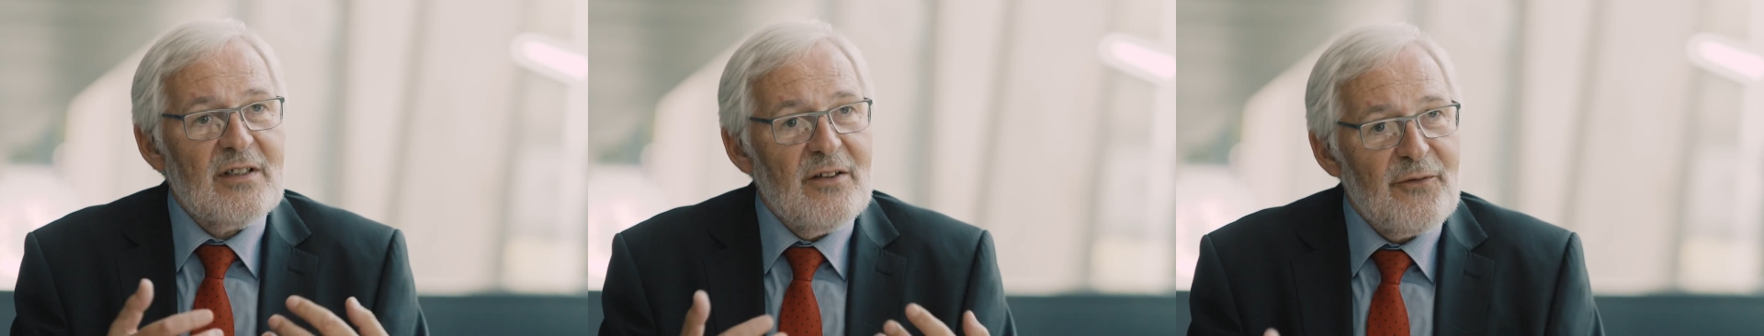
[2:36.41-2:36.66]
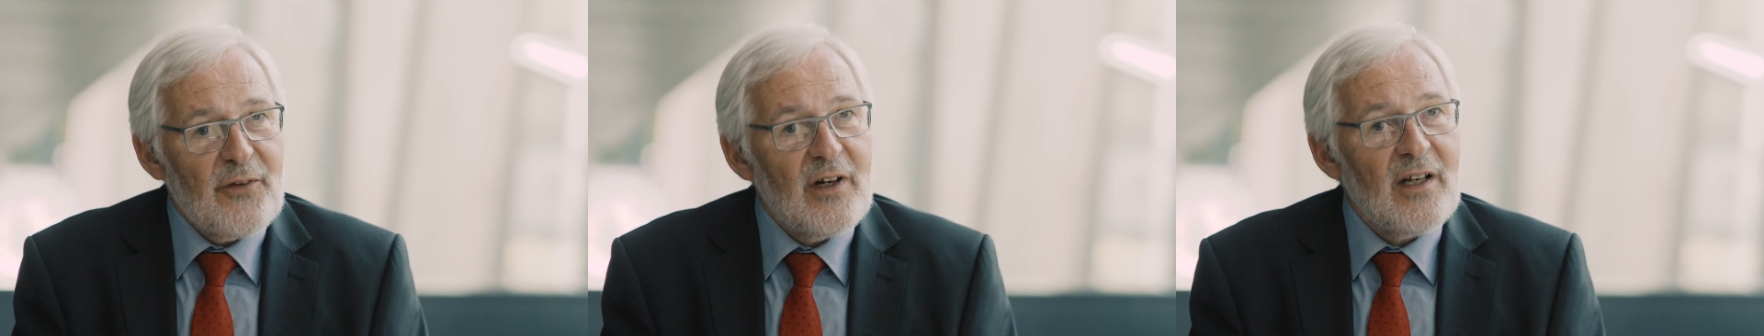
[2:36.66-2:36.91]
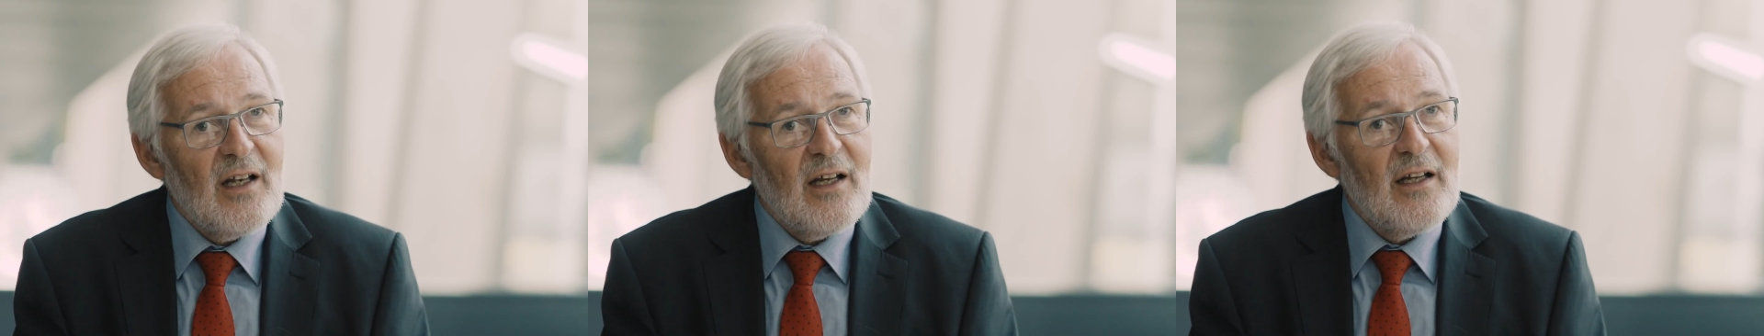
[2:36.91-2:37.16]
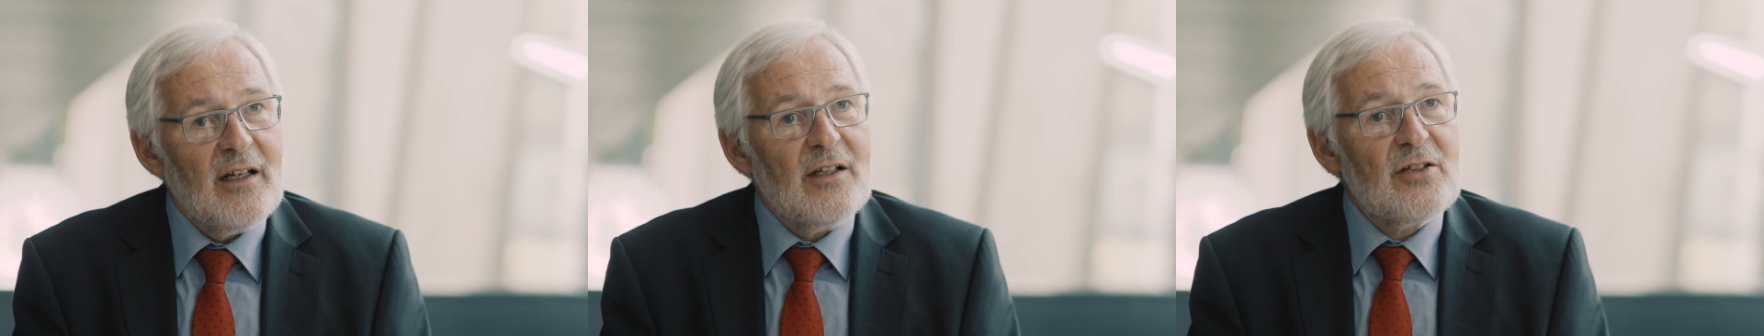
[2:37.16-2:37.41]
in the front
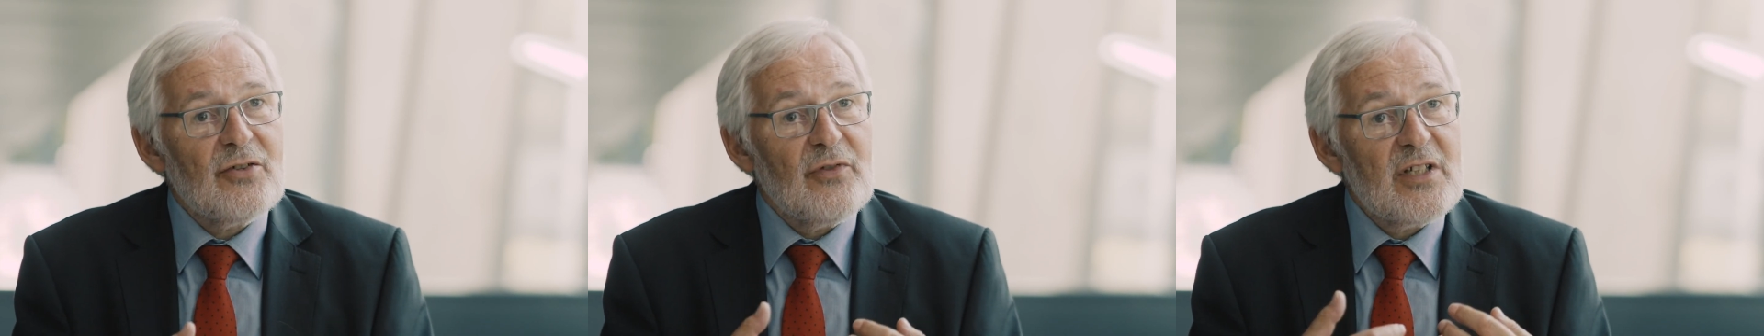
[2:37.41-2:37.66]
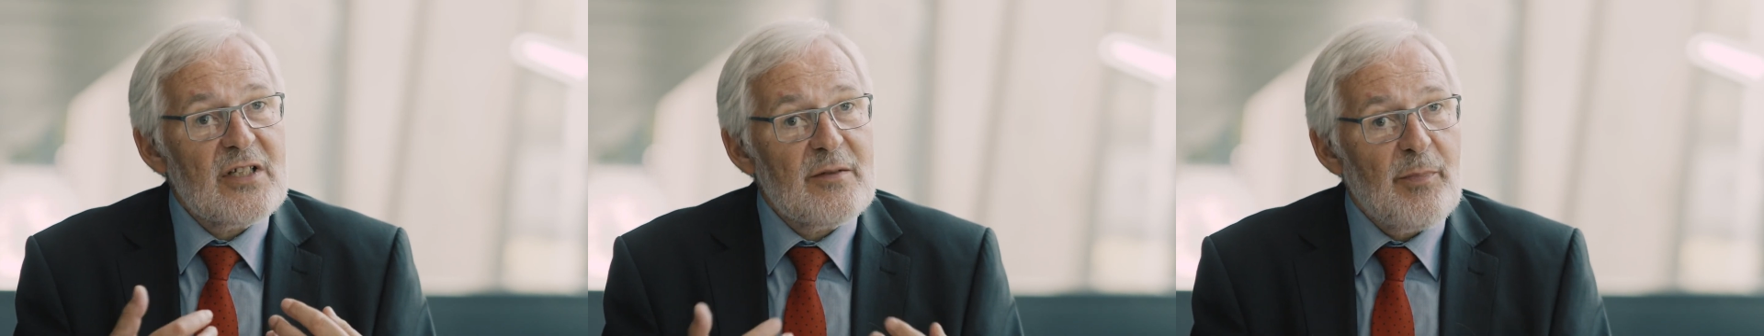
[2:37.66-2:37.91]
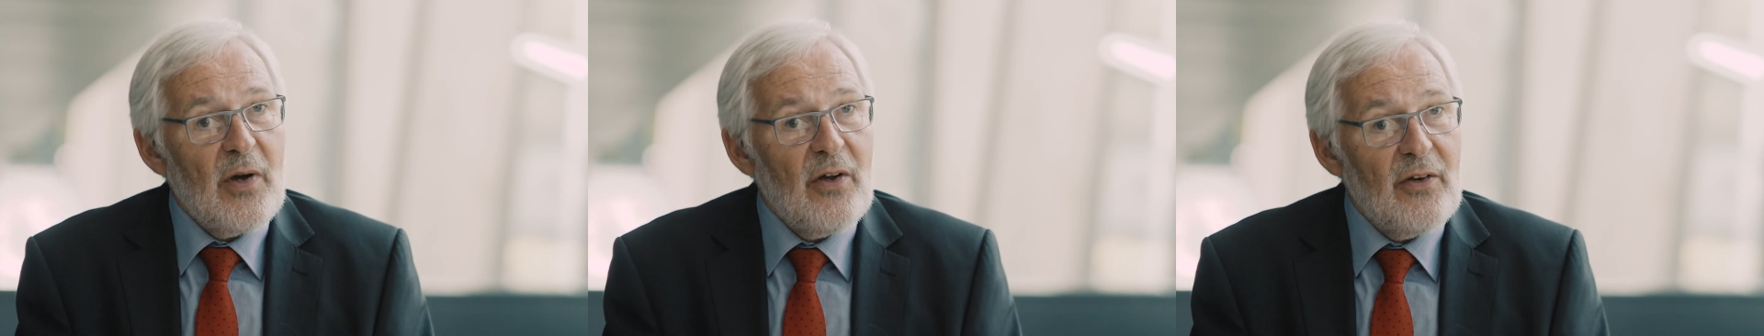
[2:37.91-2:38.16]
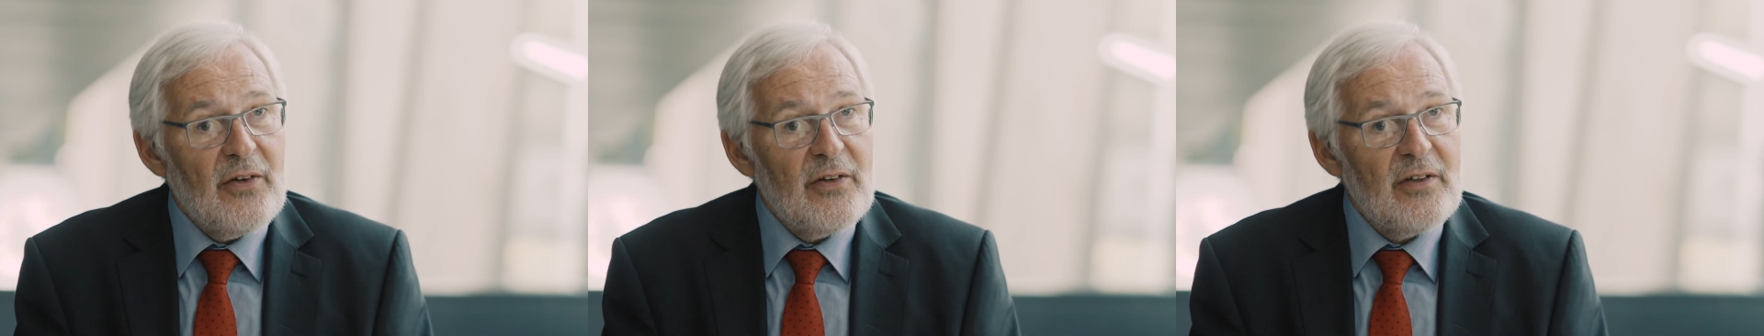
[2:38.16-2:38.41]
line to
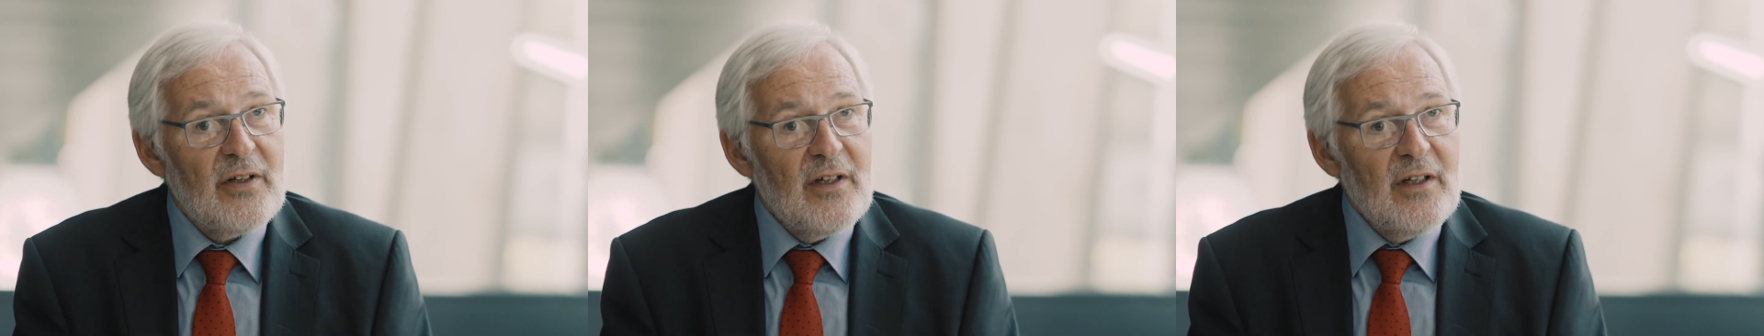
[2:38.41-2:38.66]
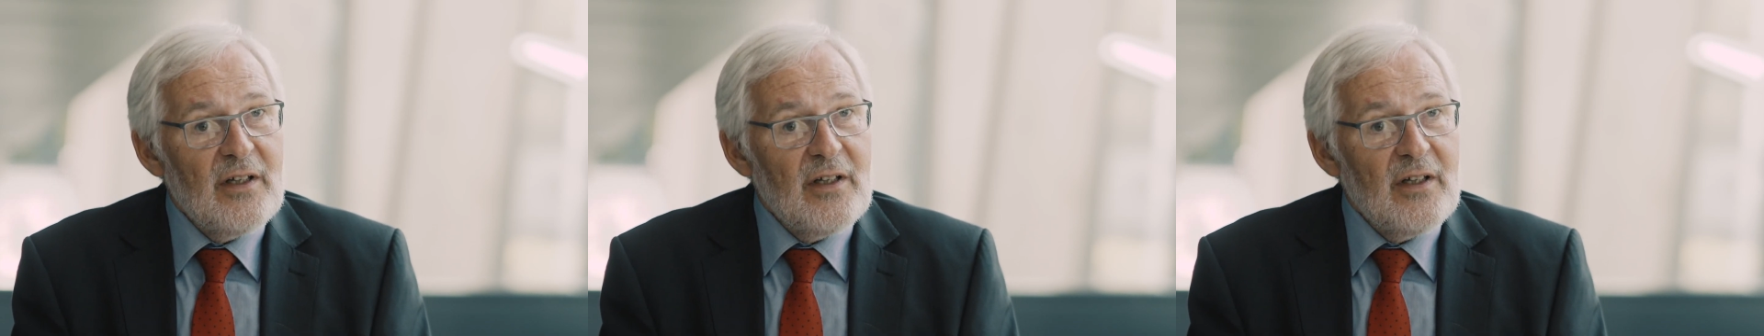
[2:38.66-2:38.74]
respond